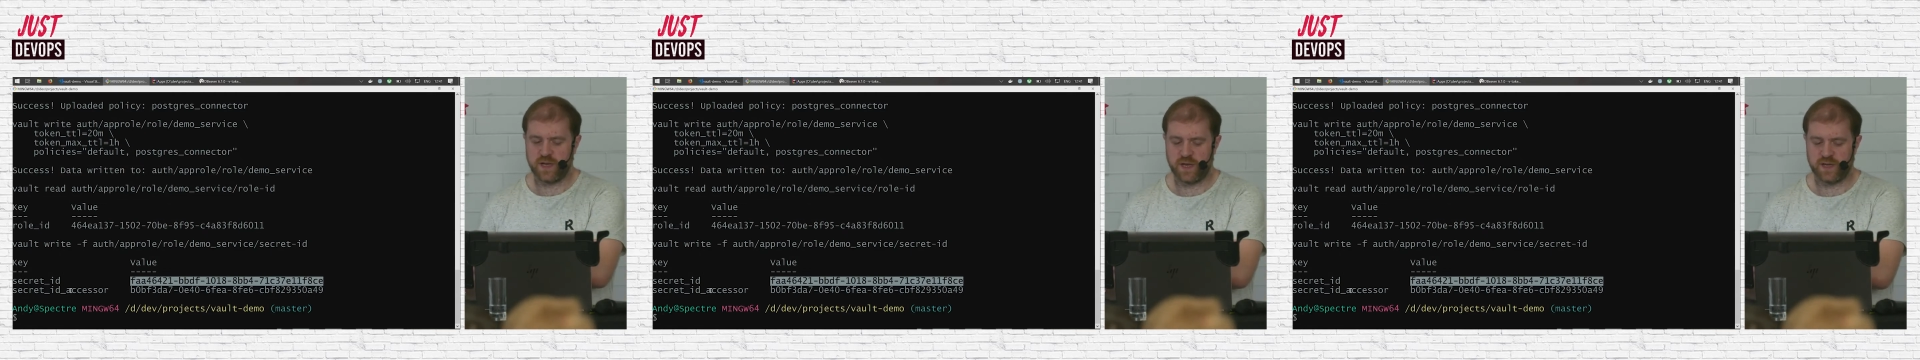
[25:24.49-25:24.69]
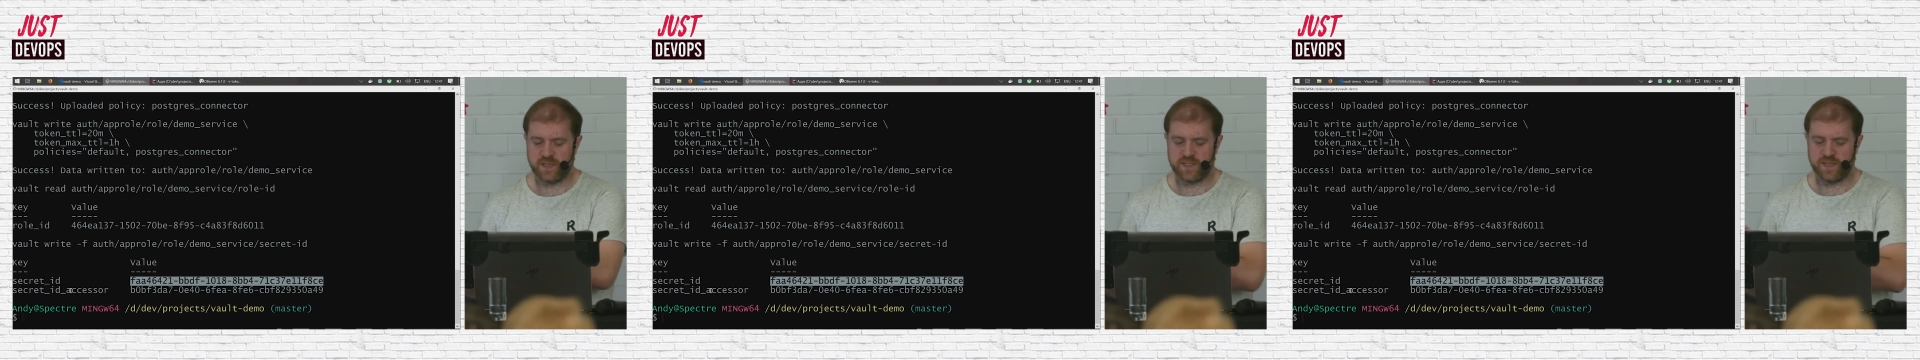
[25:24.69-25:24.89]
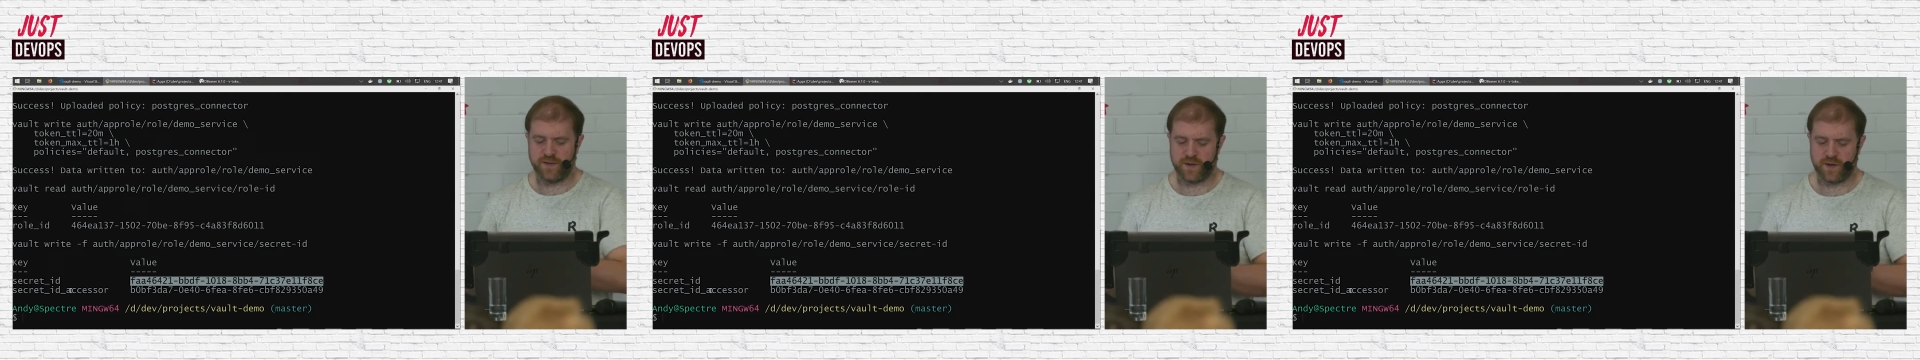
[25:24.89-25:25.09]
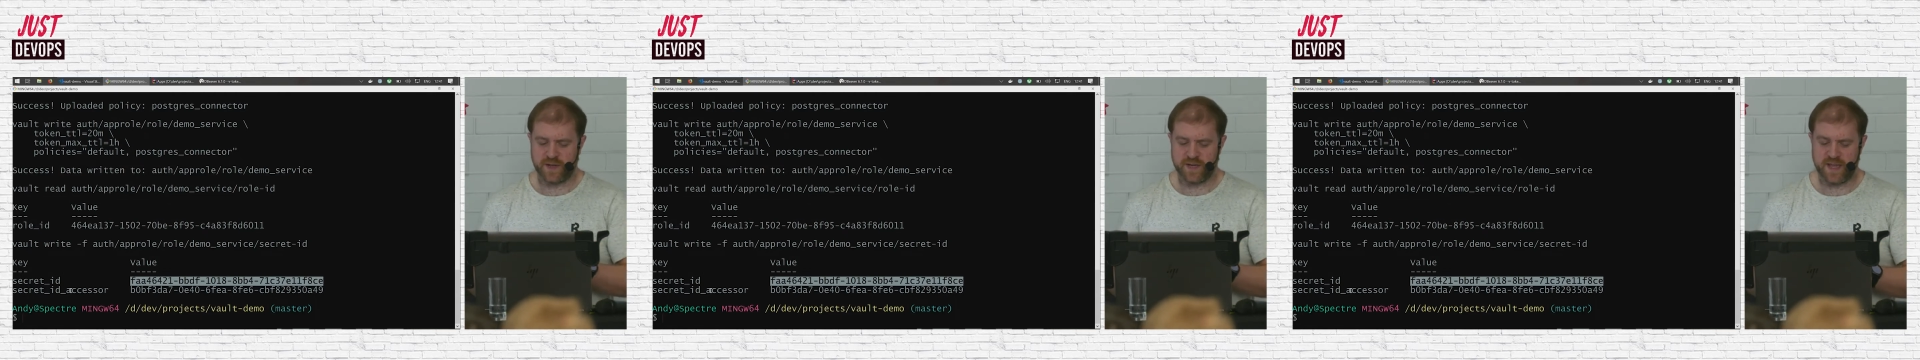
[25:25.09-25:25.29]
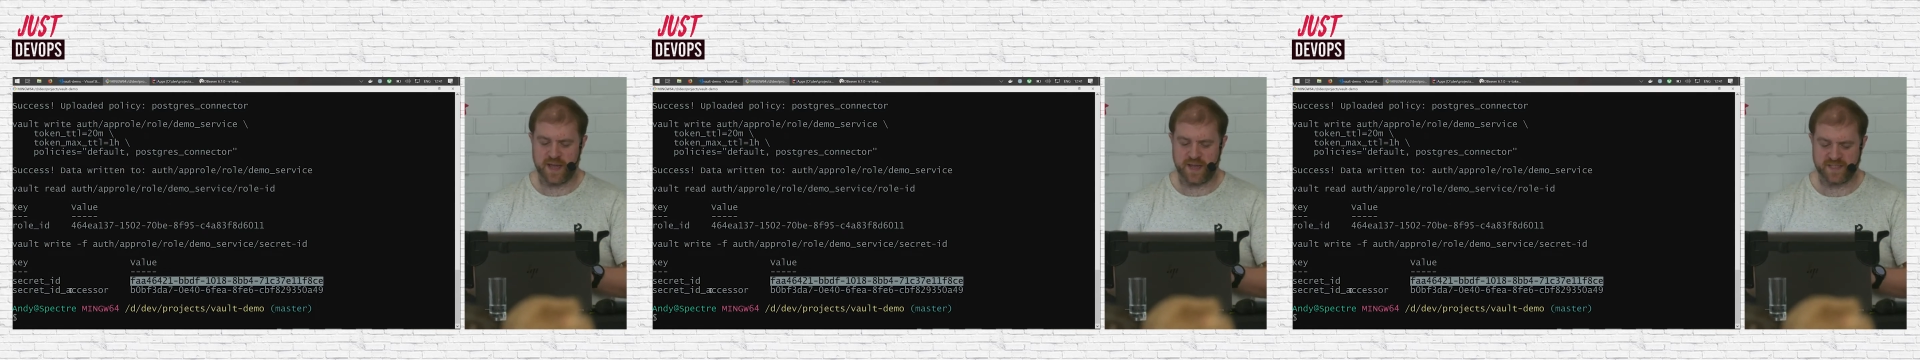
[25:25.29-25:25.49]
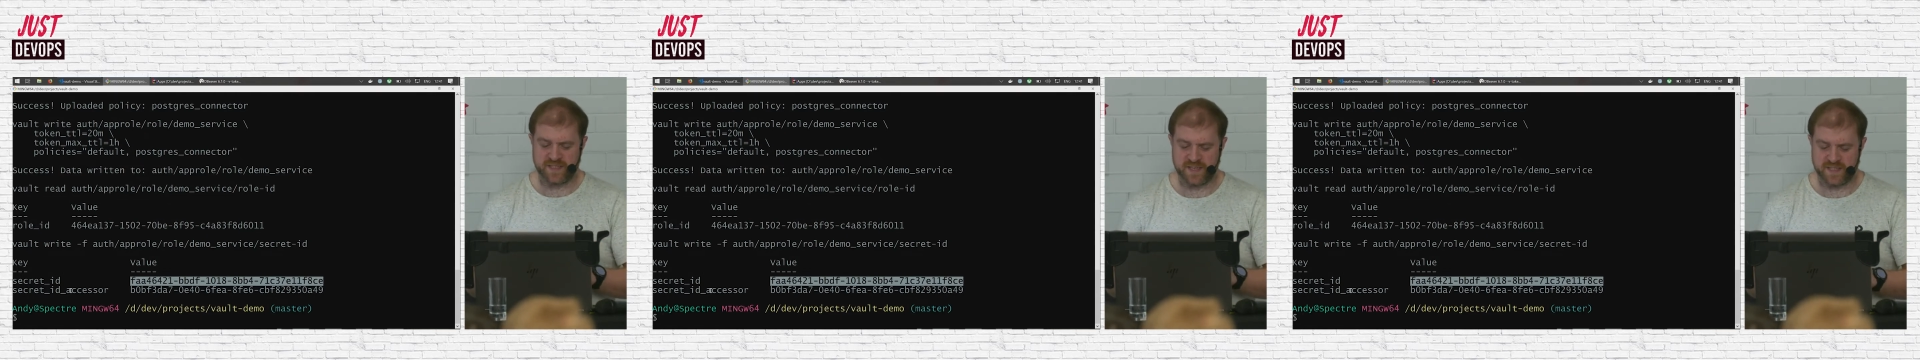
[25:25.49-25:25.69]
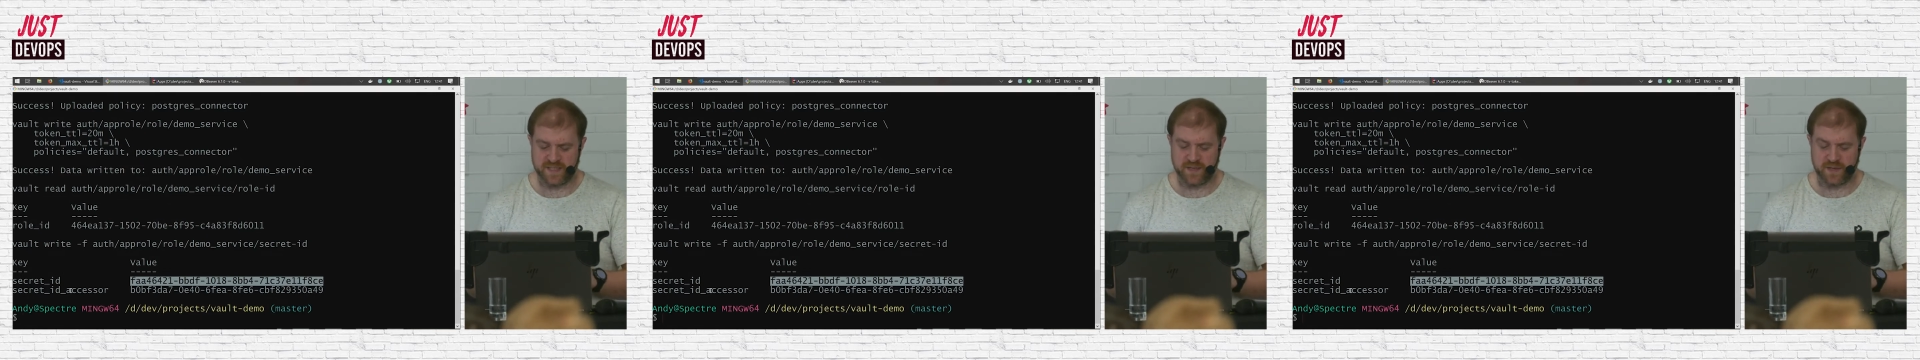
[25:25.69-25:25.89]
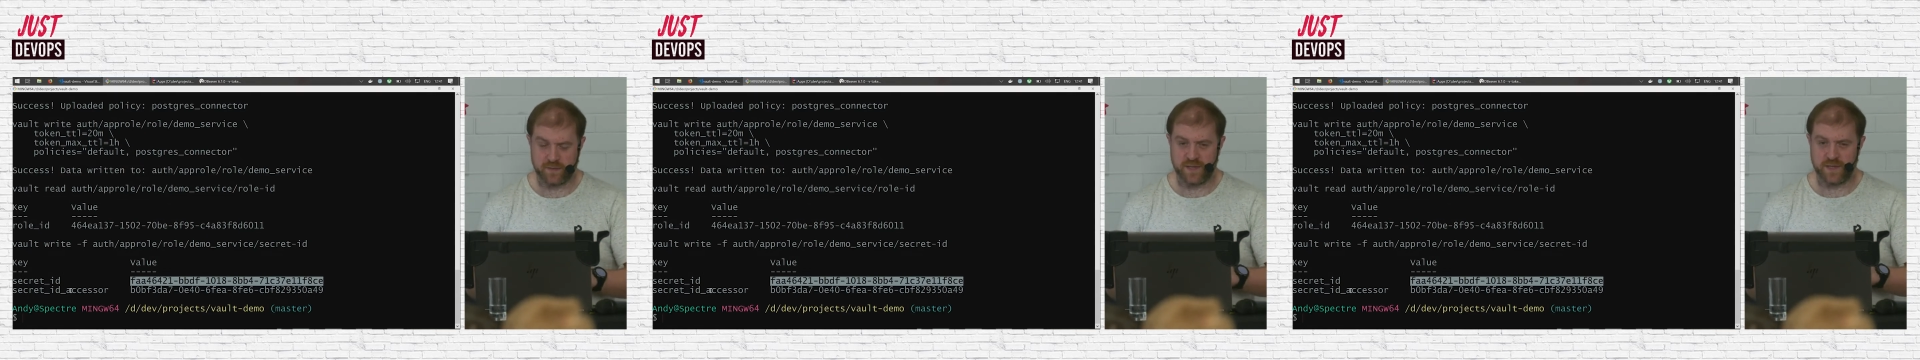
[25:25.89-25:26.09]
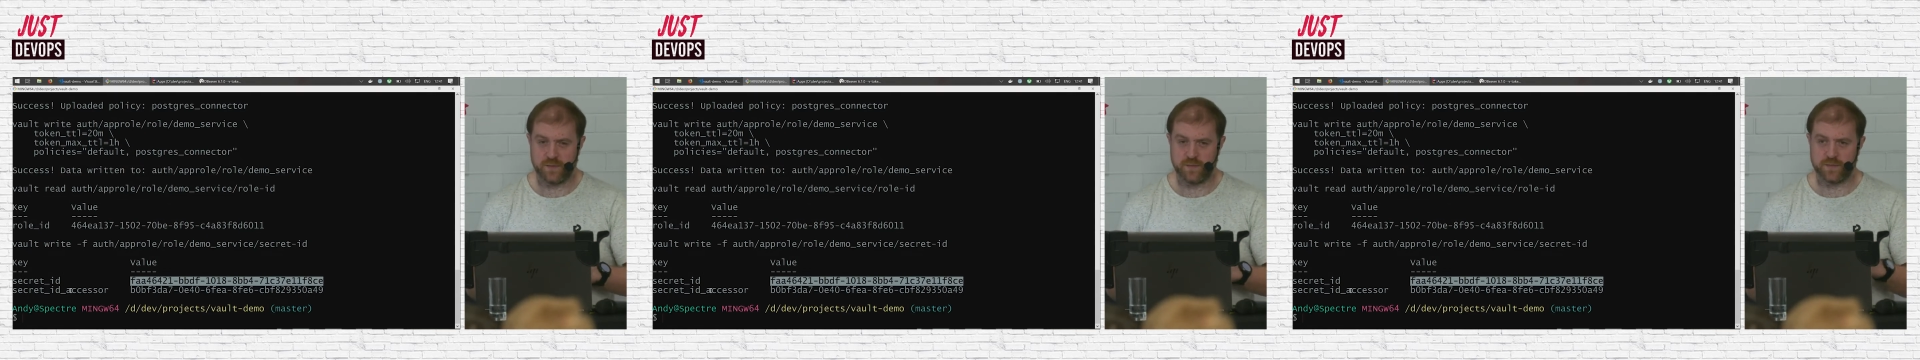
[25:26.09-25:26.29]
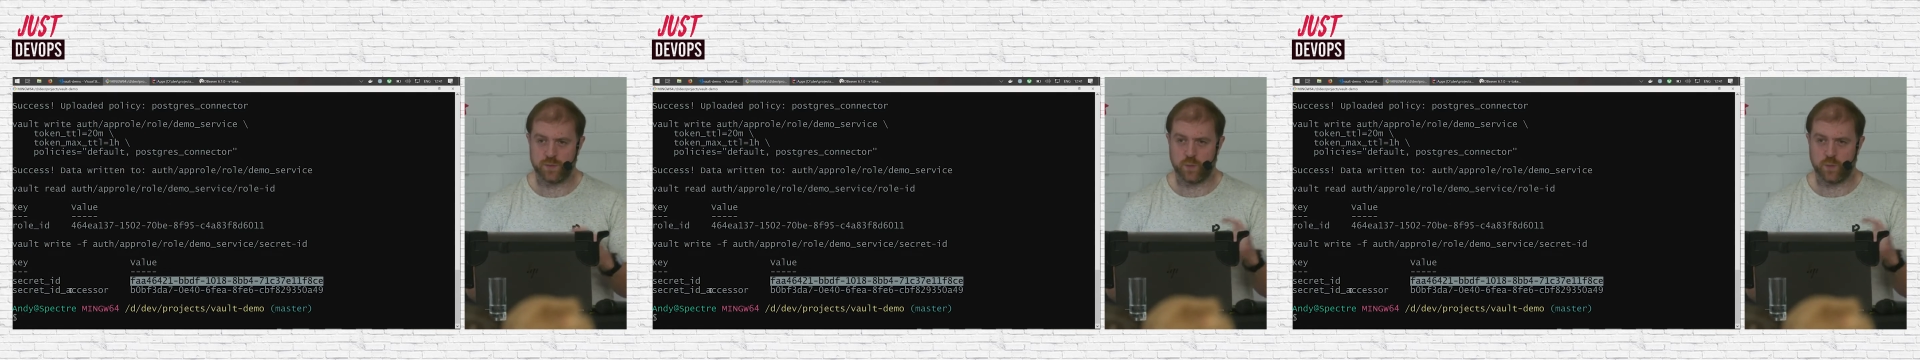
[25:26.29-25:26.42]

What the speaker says: and a secret ID accessor can be used